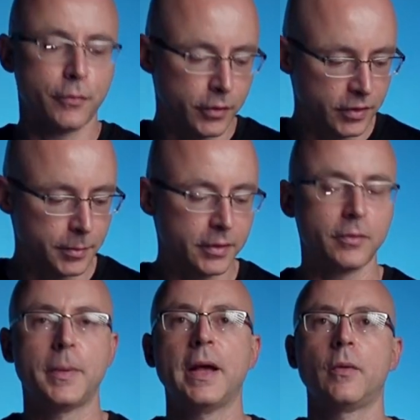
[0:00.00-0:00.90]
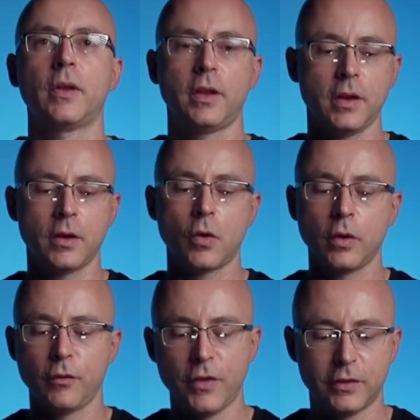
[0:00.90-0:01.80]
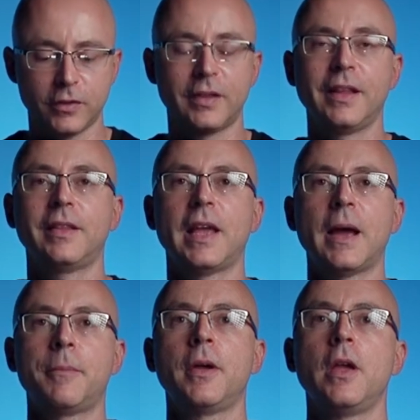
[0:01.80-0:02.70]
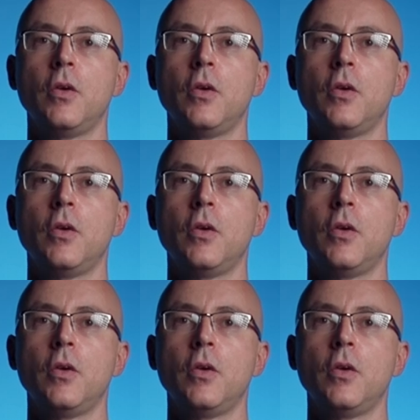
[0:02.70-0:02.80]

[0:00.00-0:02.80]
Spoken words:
For example, this battery here only features a D-tap.